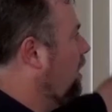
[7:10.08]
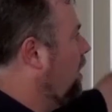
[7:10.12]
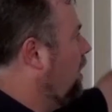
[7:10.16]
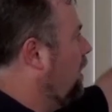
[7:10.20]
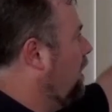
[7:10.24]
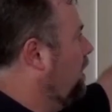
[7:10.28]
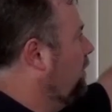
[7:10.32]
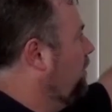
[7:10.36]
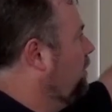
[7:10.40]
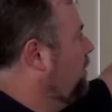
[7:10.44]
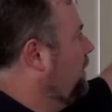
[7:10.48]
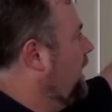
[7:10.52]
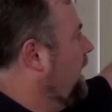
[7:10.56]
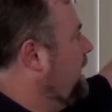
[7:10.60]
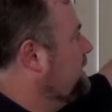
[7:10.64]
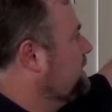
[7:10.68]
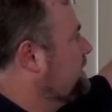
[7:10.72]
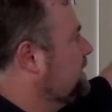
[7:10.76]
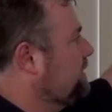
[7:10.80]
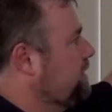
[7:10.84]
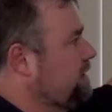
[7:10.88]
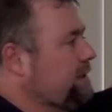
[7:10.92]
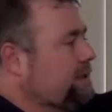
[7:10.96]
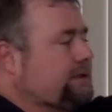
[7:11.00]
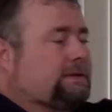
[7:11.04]
I will
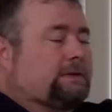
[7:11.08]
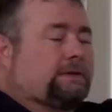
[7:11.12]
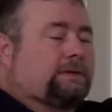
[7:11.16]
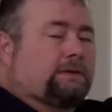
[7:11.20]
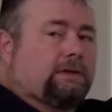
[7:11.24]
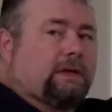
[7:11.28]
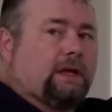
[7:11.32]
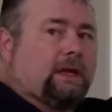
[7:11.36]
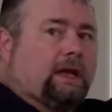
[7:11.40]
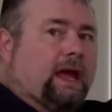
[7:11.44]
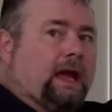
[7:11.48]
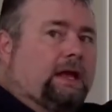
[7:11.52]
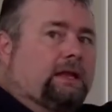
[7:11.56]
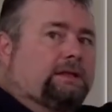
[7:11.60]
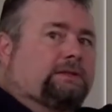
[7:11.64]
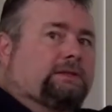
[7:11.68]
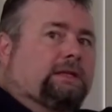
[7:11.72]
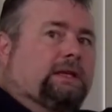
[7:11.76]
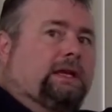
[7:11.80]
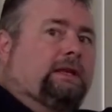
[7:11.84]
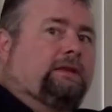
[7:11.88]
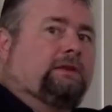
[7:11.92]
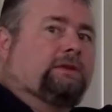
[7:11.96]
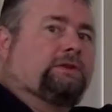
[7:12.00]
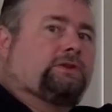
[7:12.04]
enter this and
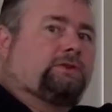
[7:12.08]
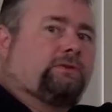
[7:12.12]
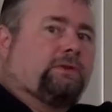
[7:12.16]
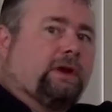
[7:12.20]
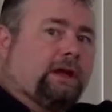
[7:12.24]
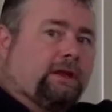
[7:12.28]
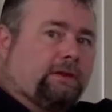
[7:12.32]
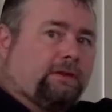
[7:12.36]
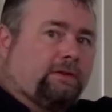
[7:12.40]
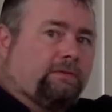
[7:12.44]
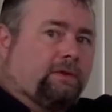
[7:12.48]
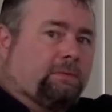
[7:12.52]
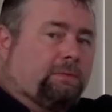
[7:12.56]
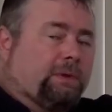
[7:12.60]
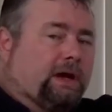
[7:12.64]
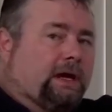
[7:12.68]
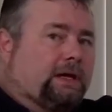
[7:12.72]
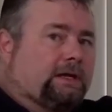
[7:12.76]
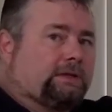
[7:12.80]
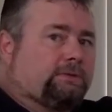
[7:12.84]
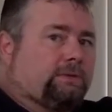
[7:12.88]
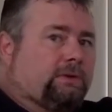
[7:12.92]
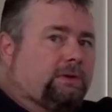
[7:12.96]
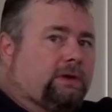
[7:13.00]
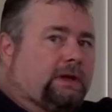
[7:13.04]
see the strength of the
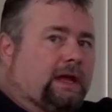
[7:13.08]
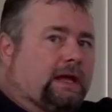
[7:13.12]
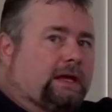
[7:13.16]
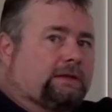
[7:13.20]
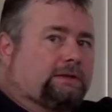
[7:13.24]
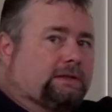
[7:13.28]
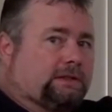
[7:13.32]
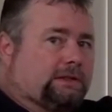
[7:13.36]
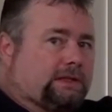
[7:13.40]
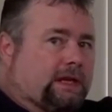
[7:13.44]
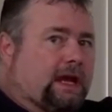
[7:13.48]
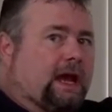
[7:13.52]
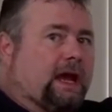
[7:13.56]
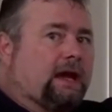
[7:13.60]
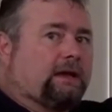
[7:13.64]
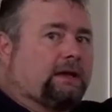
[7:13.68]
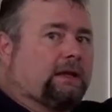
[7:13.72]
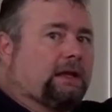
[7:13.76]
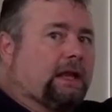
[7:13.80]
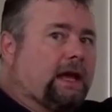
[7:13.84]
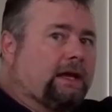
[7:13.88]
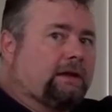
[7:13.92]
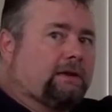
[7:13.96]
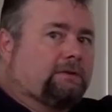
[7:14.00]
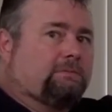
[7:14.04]
password as it's
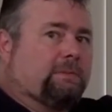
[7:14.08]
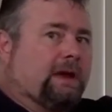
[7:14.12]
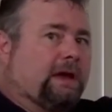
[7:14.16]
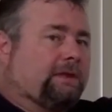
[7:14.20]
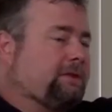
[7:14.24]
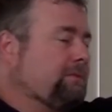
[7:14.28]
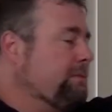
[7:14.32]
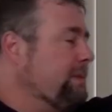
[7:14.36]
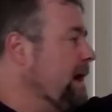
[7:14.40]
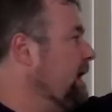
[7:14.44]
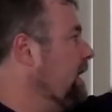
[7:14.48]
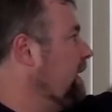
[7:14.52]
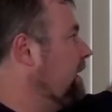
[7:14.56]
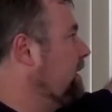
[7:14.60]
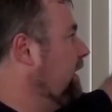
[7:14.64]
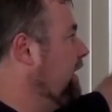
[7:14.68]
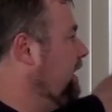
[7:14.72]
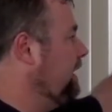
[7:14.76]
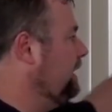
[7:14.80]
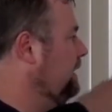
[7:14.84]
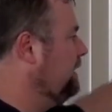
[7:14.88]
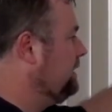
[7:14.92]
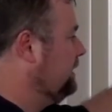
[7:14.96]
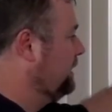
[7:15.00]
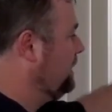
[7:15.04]
calculated
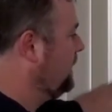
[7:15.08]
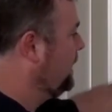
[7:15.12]
mathematically,